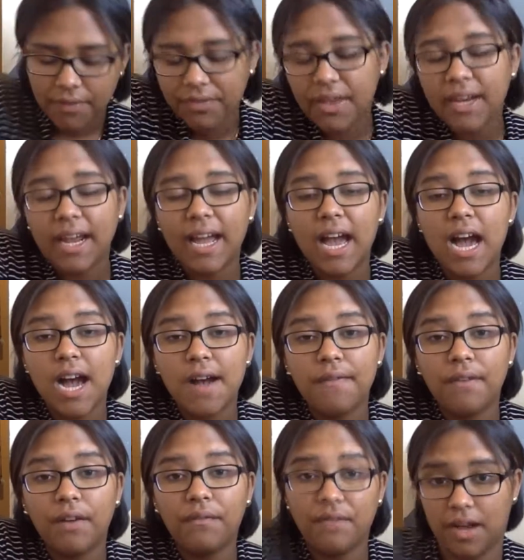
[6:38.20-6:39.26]
Then I have
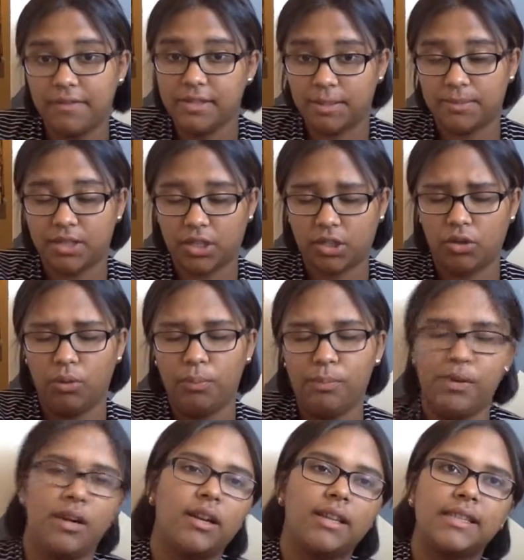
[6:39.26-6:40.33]
a 5-subject
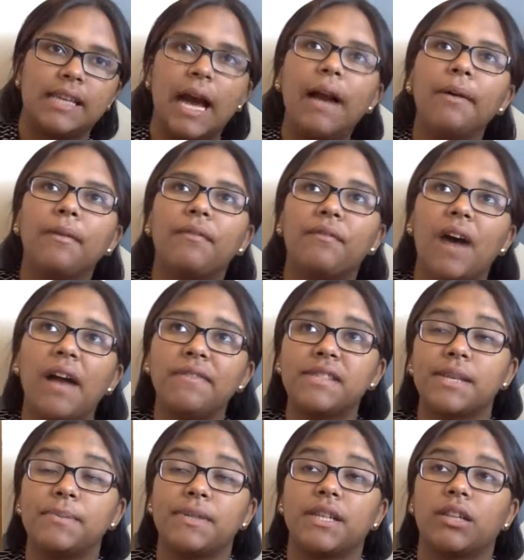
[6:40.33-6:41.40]
notebook. So
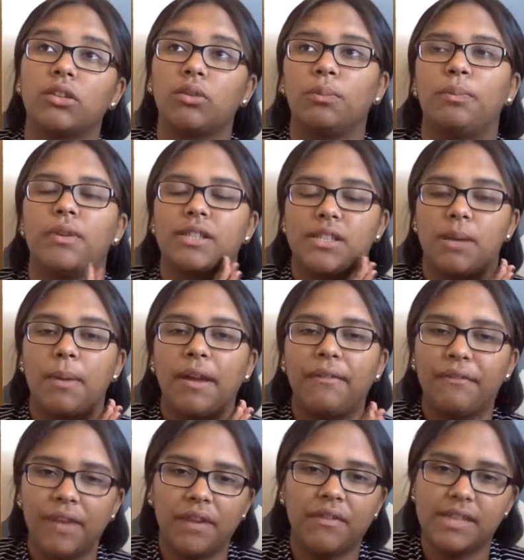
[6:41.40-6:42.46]
5-subject notebooks are my
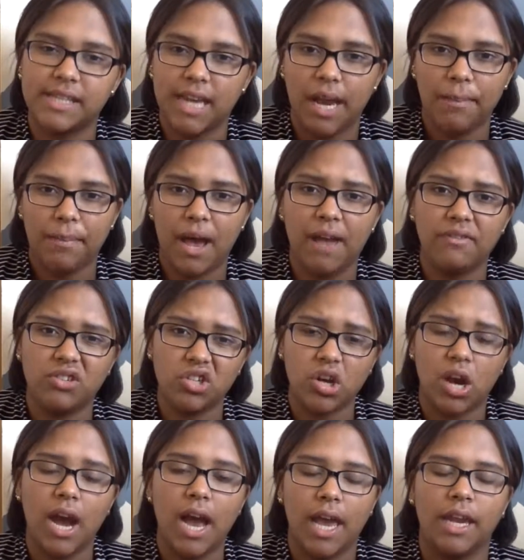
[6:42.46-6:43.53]
favorite type. I've
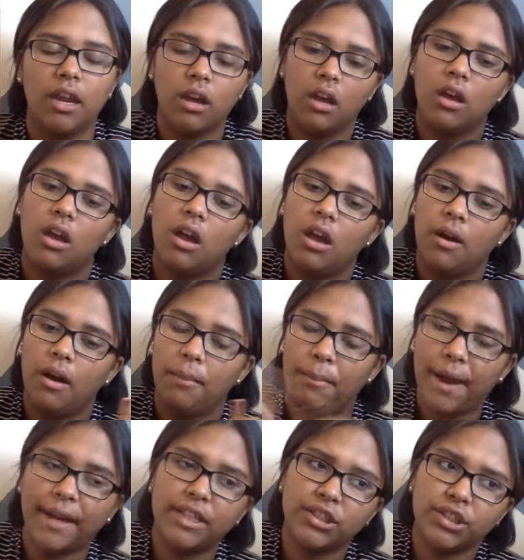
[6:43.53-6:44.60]
tried
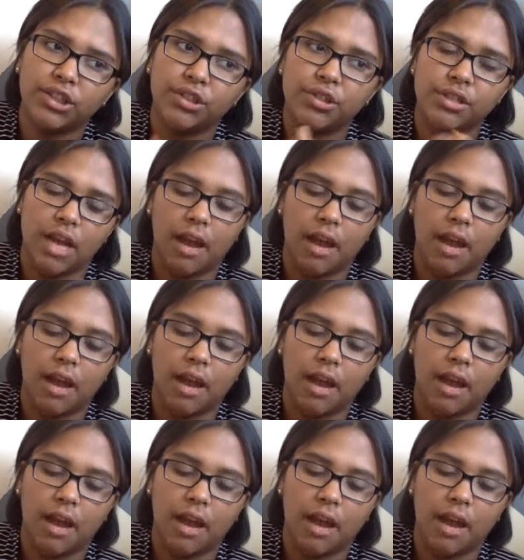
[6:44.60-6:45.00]
binders.